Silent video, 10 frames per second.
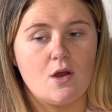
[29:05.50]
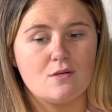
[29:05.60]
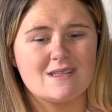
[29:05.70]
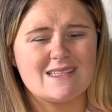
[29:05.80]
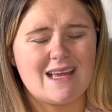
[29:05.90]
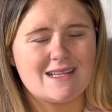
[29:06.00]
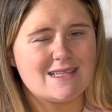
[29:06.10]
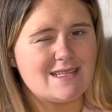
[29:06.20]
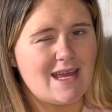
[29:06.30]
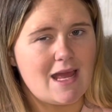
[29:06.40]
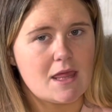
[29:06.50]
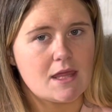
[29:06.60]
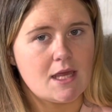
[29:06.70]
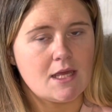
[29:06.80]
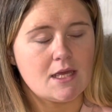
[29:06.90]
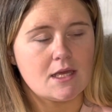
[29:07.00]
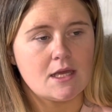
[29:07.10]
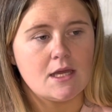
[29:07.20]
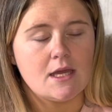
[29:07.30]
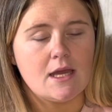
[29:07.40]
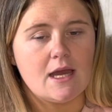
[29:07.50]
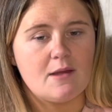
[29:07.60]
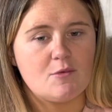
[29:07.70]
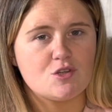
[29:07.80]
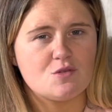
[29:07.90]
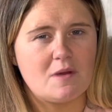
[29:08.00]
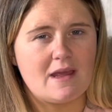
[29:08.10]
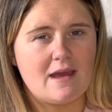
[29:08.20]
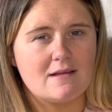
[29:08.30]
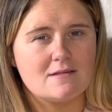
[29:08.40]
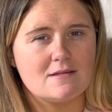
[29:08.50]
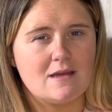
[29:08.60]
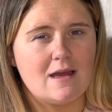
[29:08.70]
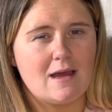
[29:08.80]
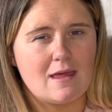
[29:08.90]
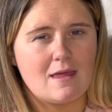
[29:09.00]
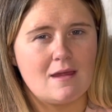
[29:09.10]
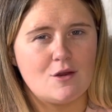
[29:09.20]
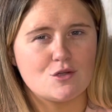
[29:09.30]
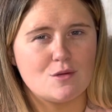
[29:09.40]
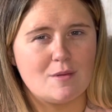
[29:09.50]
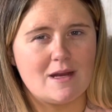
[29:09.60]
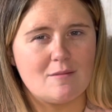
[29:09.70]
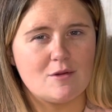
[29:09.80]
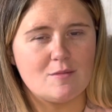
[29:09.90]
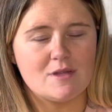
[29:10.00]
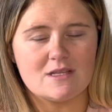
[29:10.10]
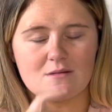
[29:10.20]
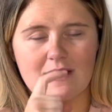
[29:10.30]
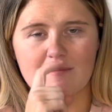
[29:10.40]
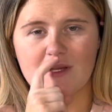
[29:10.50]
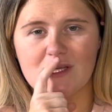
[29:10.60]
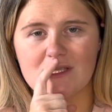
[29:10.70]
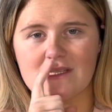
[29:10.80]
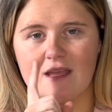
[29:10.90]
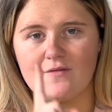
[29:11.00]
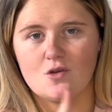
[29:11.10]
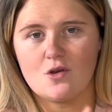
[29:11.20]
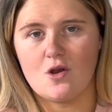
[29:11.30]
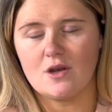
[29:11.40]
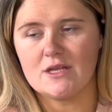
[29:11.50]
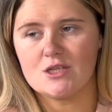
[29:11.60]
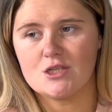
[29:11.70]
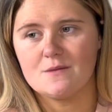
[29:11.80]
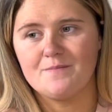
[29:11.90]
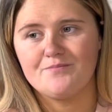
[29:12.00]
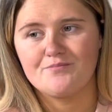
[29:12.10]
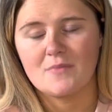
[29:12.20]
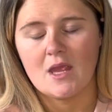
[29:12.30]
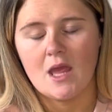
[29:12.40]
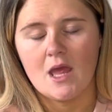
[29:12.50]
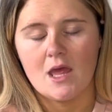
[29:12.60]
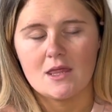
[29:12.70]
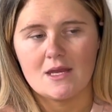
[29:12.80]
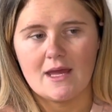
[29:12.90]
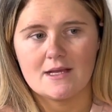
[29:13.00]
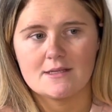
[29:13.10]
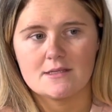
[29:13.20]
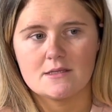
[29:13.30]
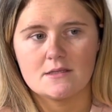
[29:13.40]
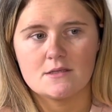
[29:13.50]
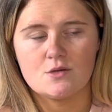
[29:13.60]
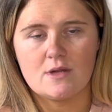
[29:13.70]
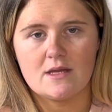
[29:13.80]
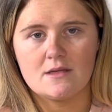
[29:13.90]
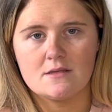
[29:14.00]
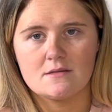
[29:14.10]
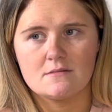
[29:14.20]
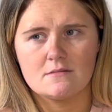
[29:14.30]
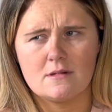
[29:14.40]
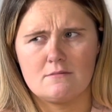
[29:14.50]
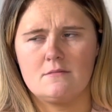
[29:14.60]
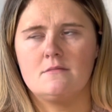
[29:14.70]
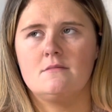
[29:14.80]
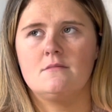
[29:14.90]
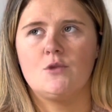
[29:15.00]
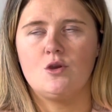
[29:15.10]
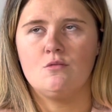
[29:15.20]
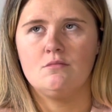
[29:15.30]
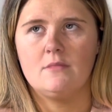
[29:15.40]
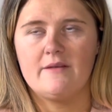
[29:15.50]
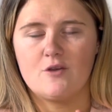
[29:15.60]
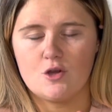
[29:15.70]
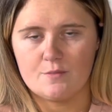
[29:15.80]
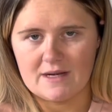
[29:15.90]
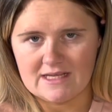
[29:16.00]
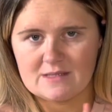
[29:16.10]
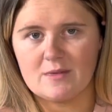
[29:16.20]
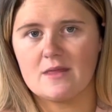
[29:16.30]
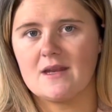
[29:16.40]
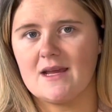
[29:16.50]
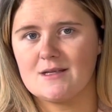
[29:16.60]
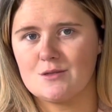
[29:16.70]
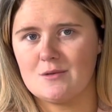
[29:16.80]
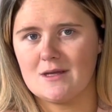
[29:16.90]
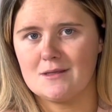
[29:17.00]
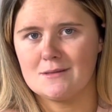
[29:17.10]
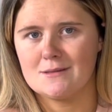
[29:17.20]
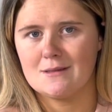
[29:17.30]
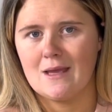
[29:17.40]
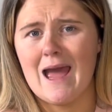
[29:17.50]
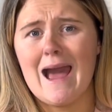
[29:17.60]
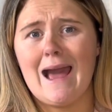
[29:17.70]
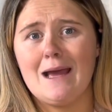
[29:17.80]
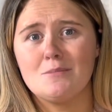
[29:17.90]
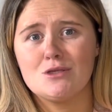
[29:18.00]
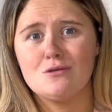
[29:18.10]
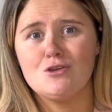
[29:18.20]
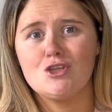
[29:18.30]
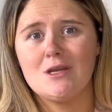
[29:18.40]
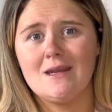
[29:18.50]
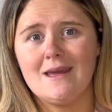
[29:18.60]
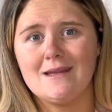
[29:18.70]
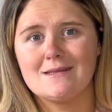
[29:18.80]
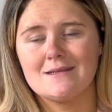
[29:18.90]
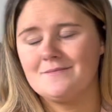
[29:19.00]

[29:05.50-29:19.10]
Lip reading: Saturday, I think. I'm not sure yet. I'm not sure when I'm going to put this one up, because I've got college the next 2 days. No, I've got placement the next 2 days. Absolutely shitting it.